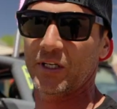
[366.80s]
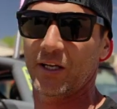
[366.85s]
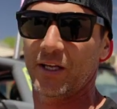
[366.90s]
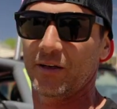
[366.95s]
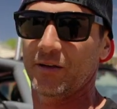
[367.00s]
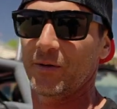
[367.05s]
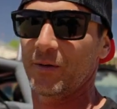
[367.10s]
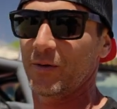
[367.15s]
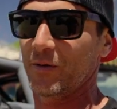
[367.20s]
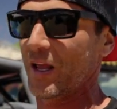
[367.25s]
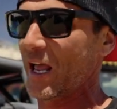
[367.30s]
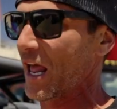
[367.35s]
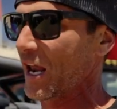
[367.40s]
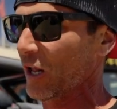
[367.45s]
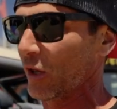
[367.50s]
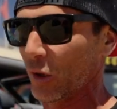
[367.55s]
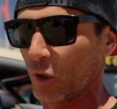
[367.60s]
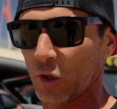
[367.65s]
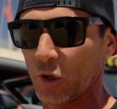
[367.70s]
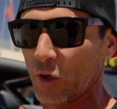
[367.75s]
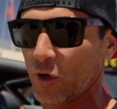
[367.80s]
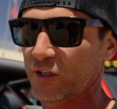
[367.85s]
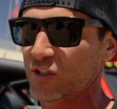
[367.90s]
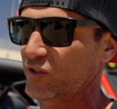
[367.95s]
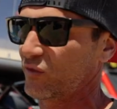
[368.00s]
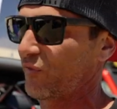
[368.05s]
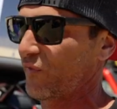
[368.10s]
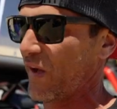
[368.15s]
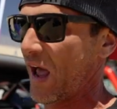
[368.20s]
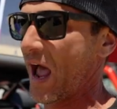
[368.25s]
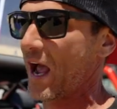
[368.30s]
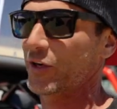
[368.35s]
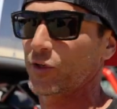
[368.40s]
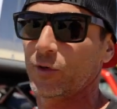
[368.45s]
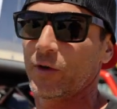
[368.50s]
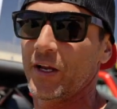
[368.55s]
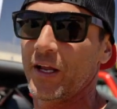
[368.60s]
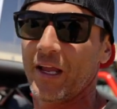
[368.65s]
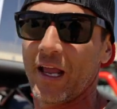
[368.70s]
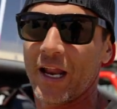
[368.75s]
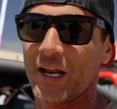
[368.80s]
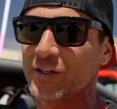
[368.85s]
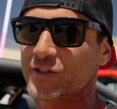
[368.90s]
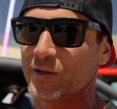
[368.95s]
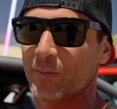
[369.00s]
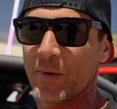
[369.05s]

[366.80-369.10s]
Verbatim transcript: it, and it looks factory, and it's